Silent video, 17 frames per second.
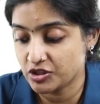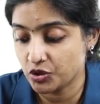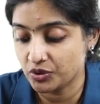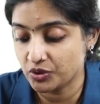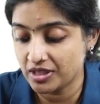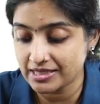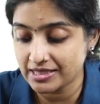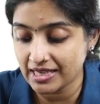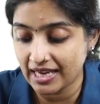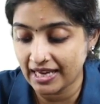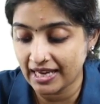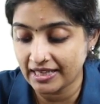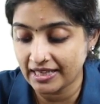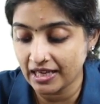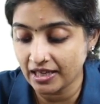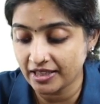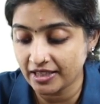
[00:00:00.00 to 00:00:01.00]
So this
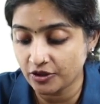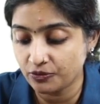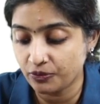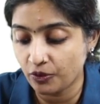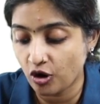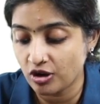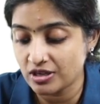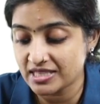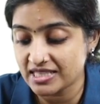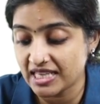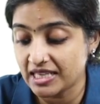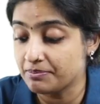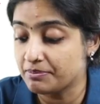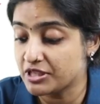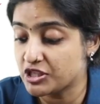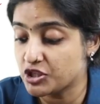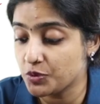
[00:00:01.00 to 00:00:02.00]
area that falls
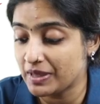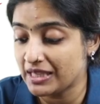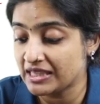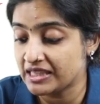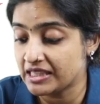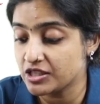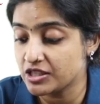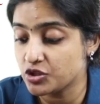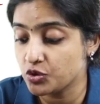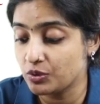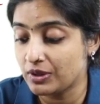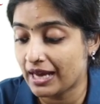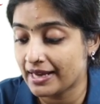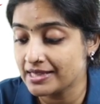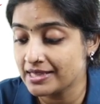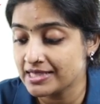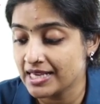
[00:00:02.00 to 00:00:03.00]
in between these two
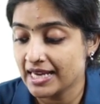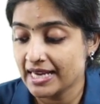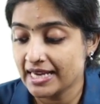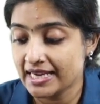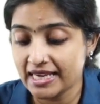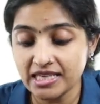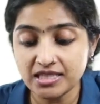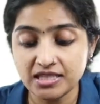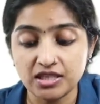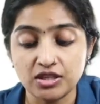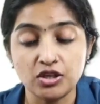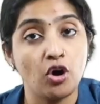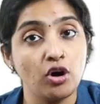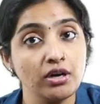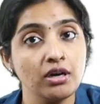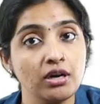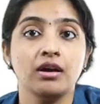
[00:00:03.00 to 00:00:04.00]
lines is
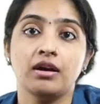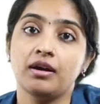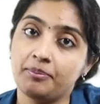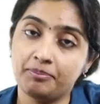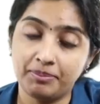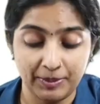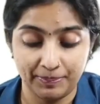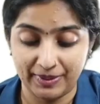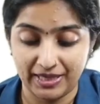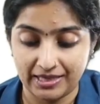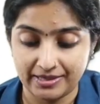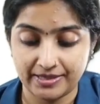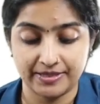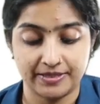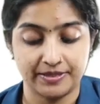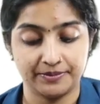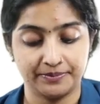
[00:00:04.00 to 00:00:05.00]
your
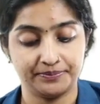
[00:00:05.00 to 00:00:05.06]
PPS.